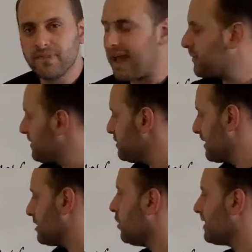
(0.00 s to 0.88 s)
Now if you
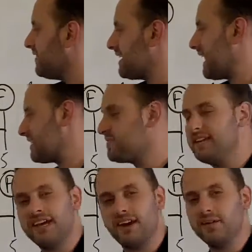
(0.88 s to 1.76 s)
recall, in the last
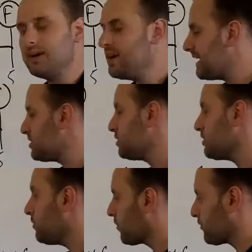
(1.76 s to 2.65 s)
video I took
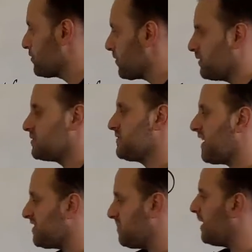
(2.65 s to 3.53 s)
you through those
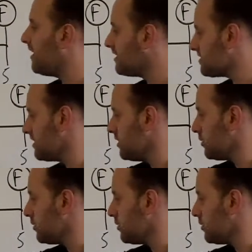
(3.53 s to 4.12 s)
5 parts,